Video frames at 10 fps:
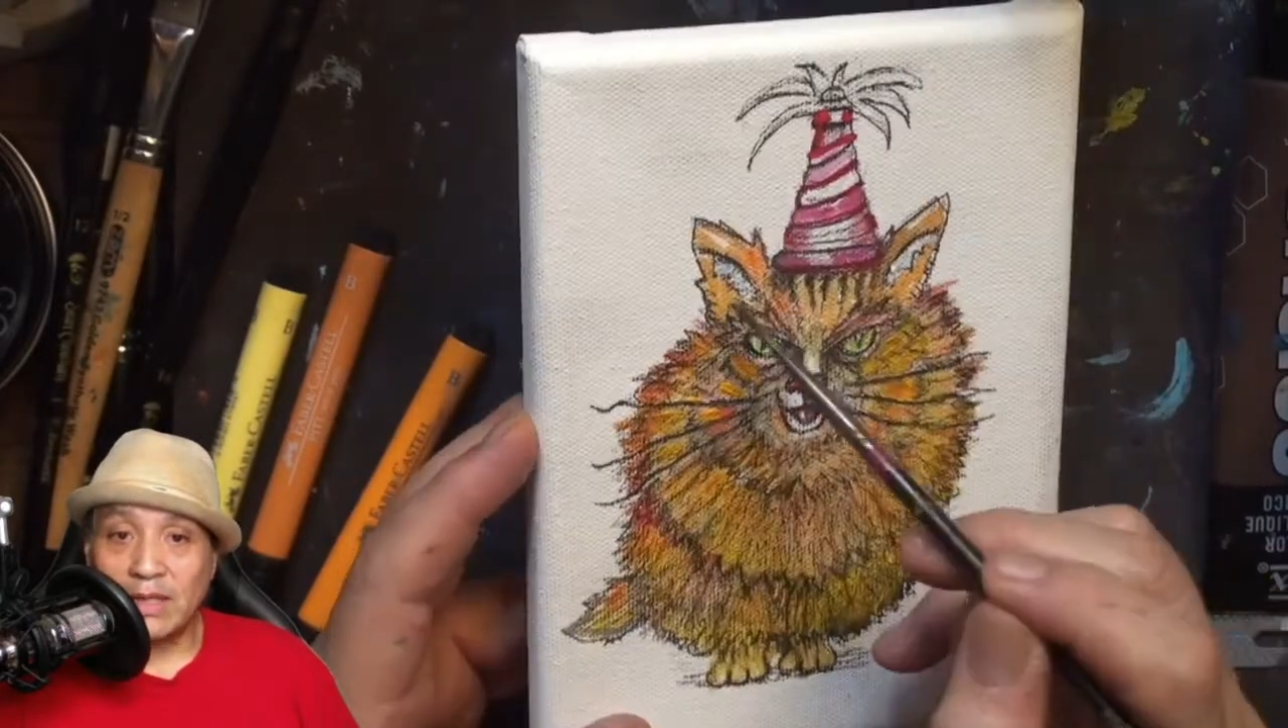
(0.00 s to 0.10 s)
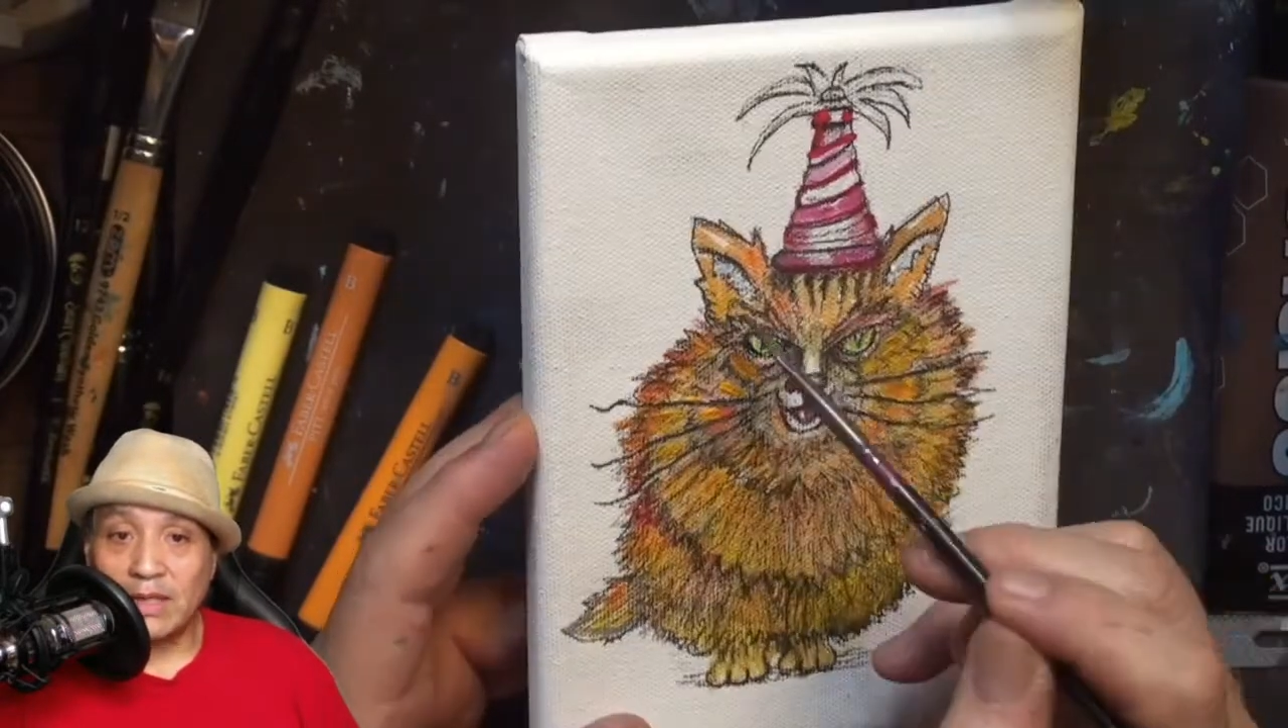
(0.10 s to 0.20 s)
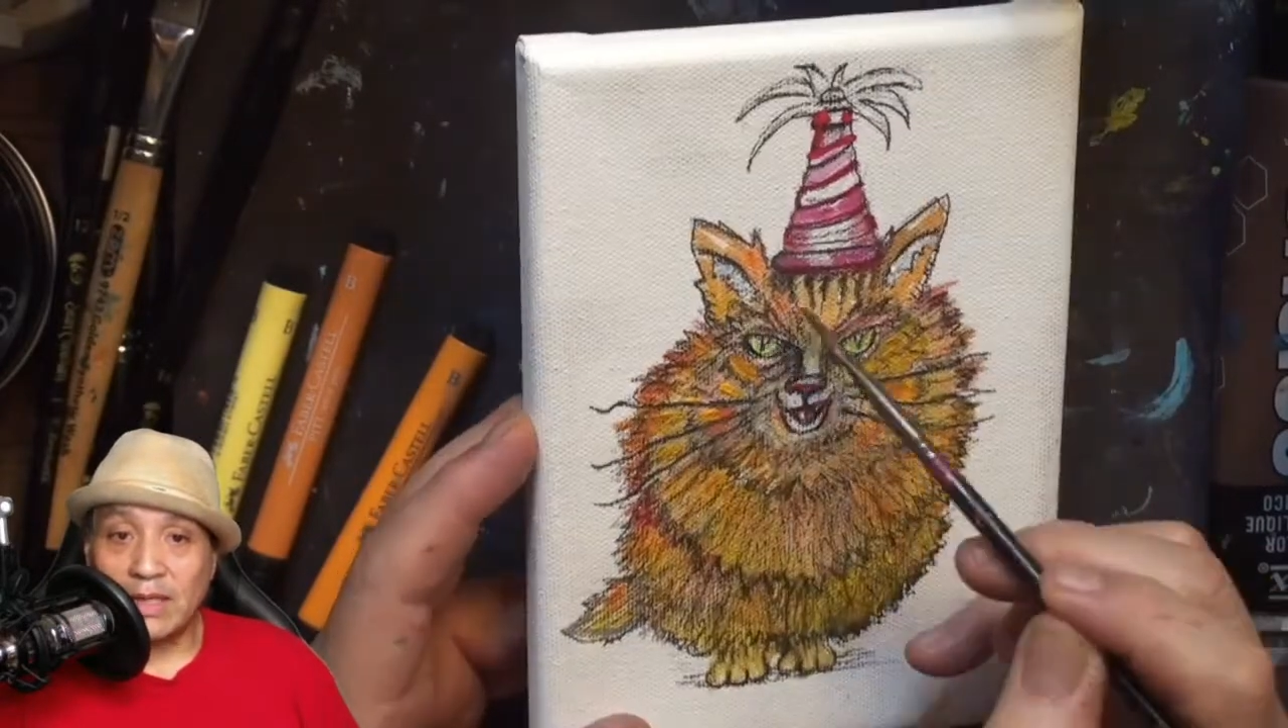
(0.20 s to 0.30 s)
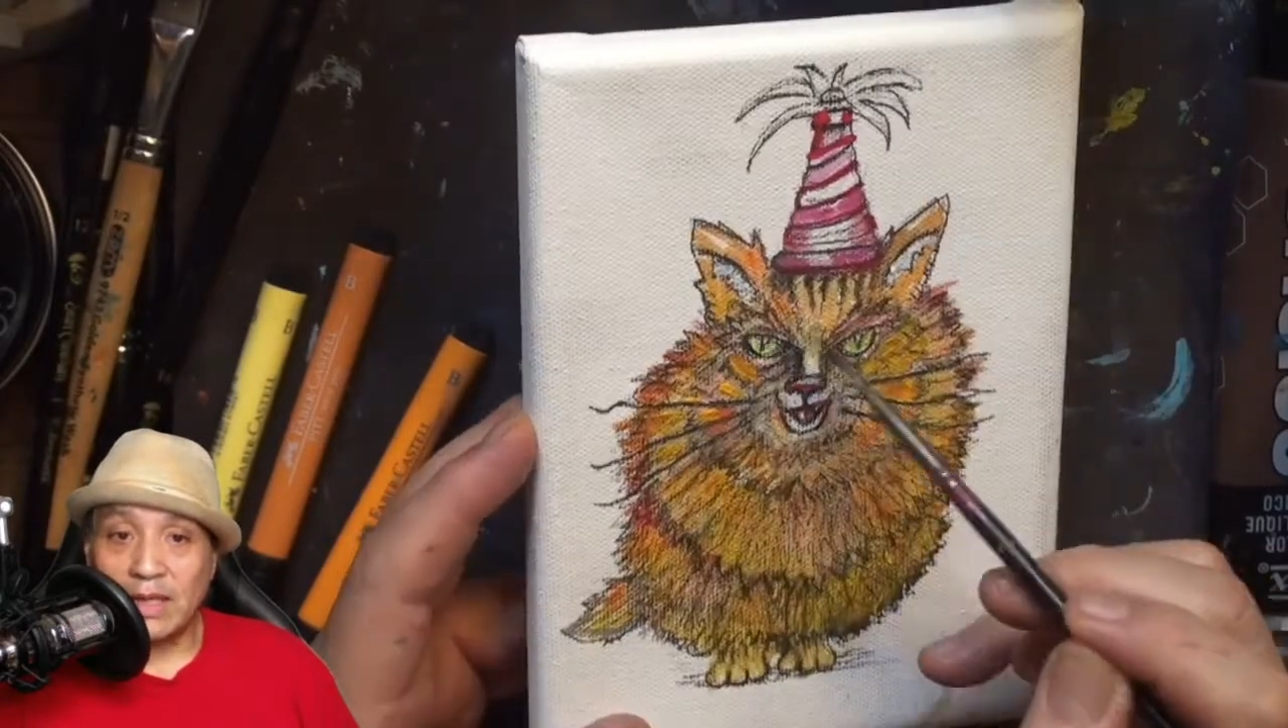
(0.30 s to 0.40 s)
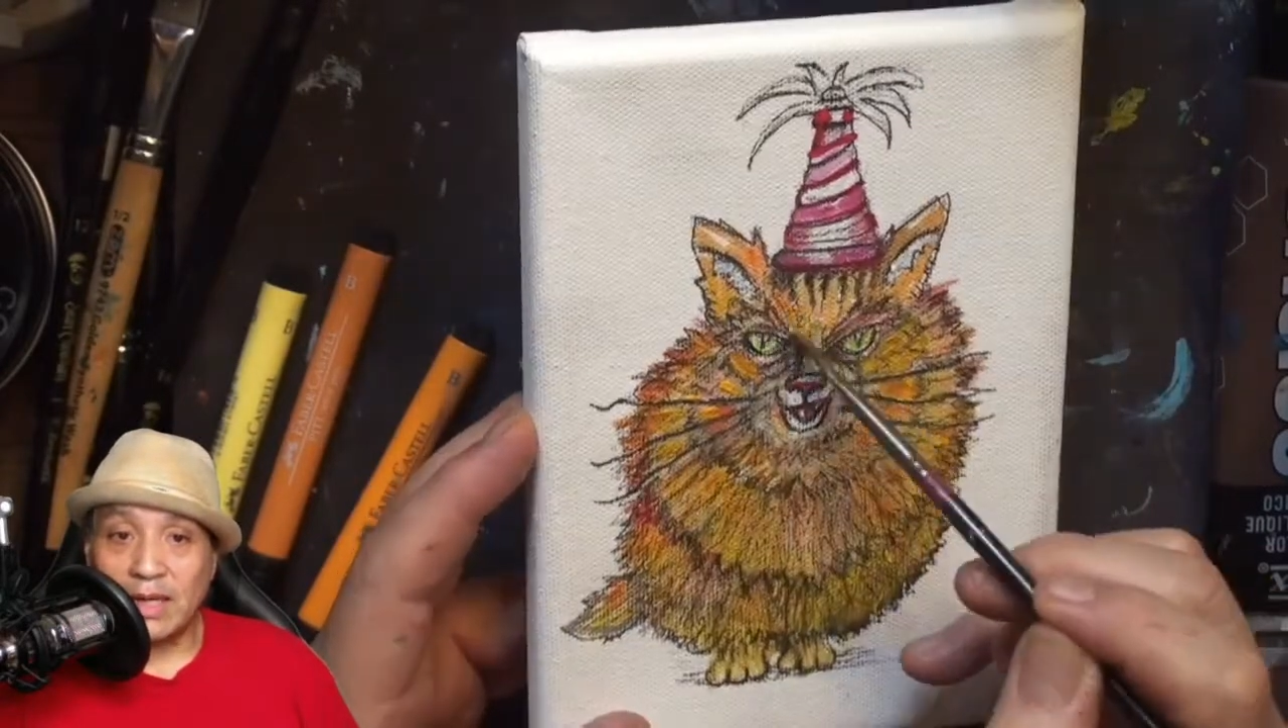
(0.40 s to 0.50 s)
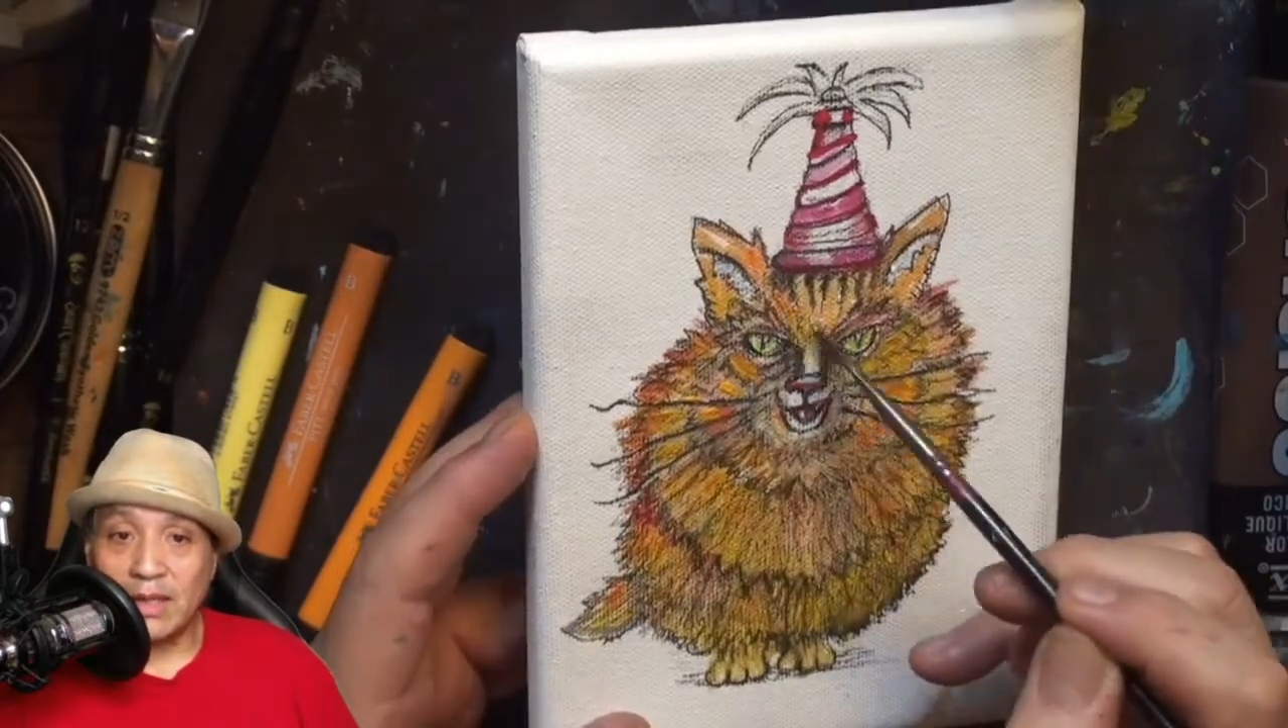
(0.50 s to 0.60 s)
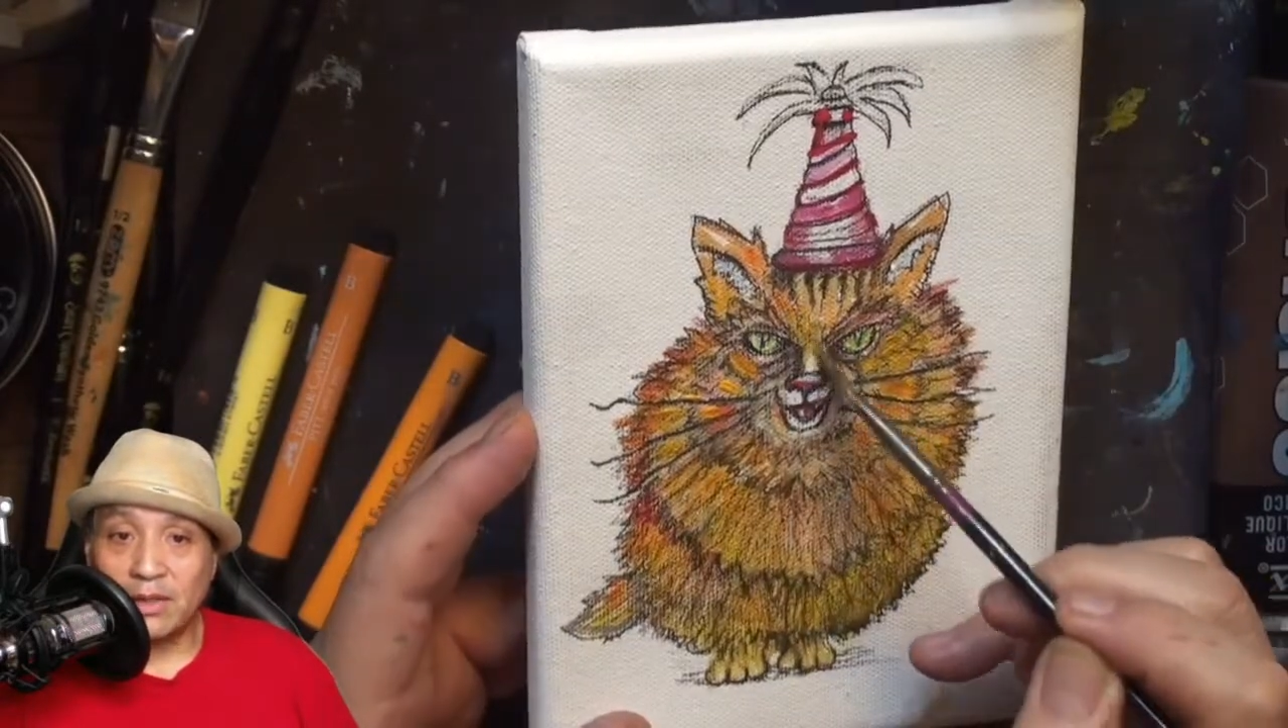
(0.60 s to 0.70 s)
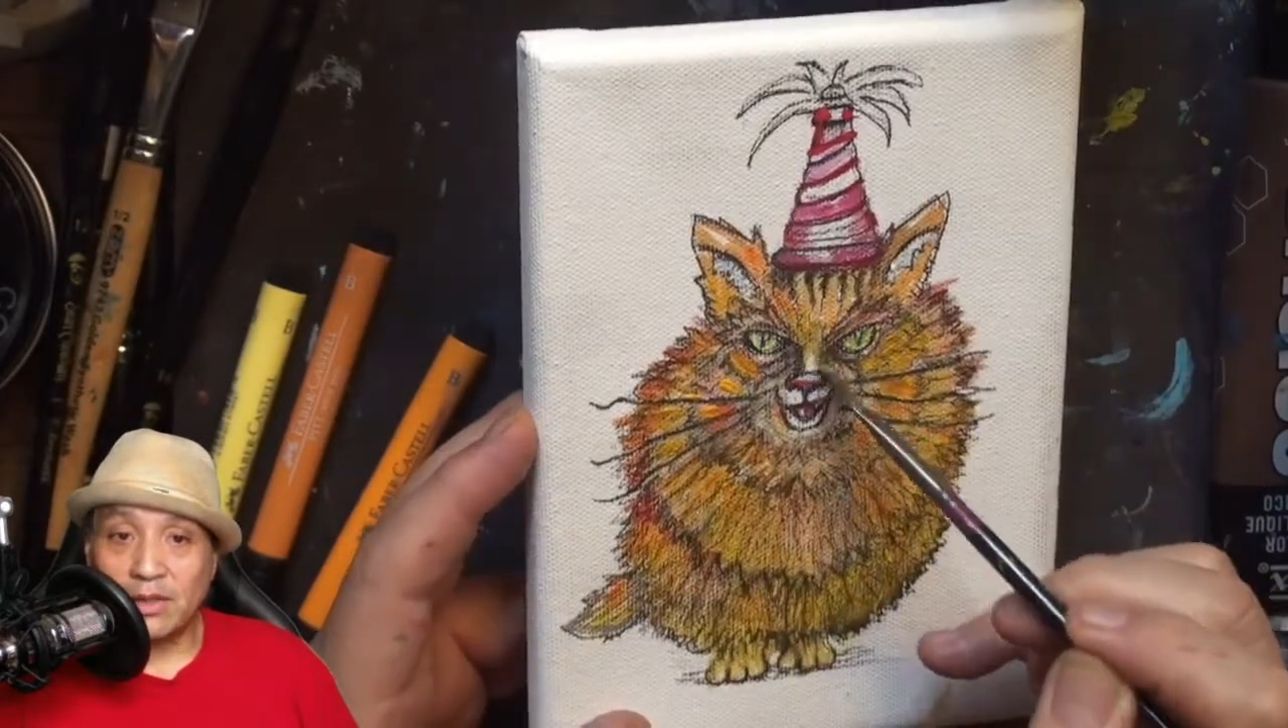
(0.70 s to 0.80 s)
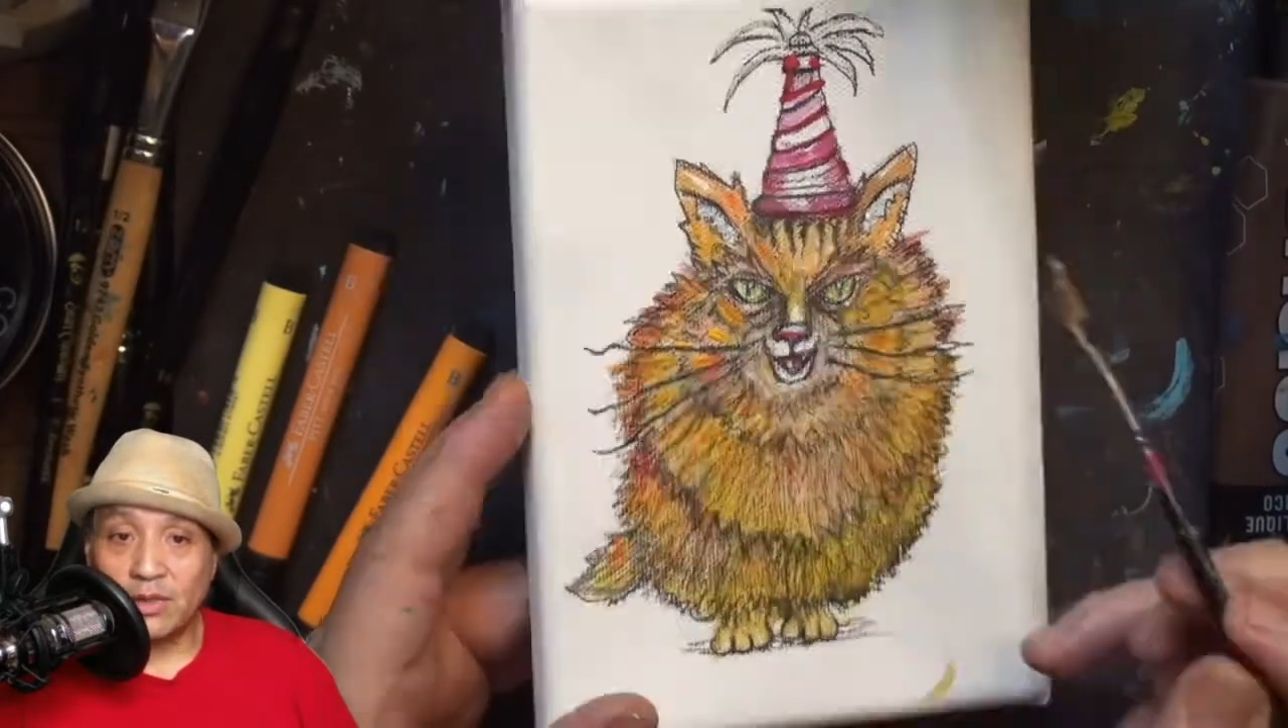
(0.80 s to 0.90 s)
Leon